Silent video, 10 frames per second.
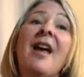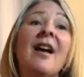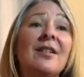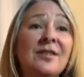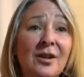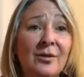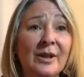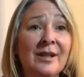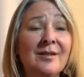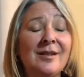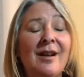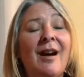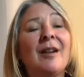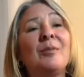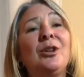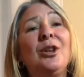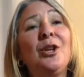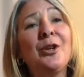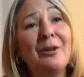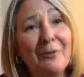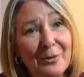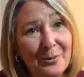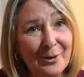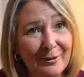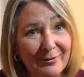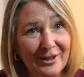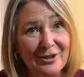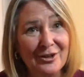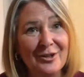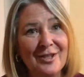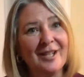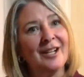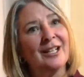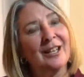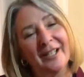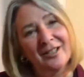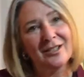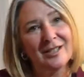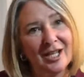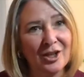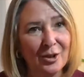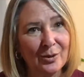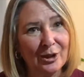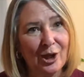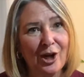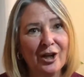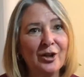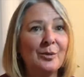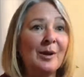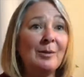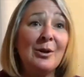as always, I'm looking for more adventures and I'd like to take you along or maybe